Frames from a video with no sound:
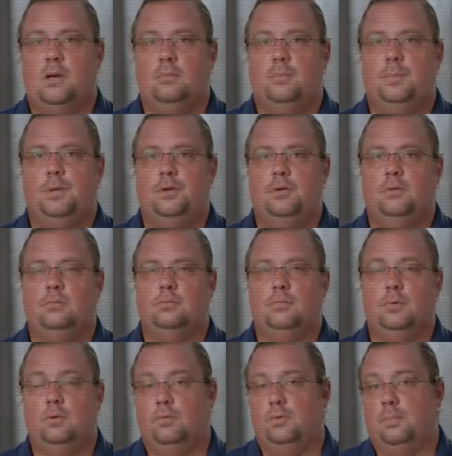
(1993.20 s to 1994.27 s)
has gotten bigger
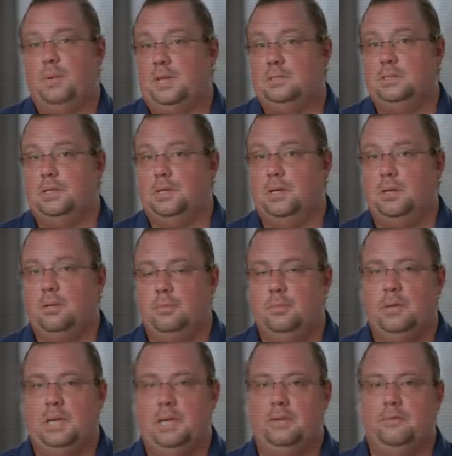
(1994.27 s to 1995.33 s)
over the past decade. I
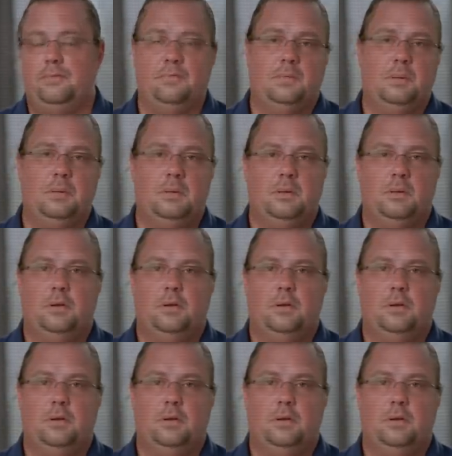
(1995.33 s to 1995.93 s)
mean, I have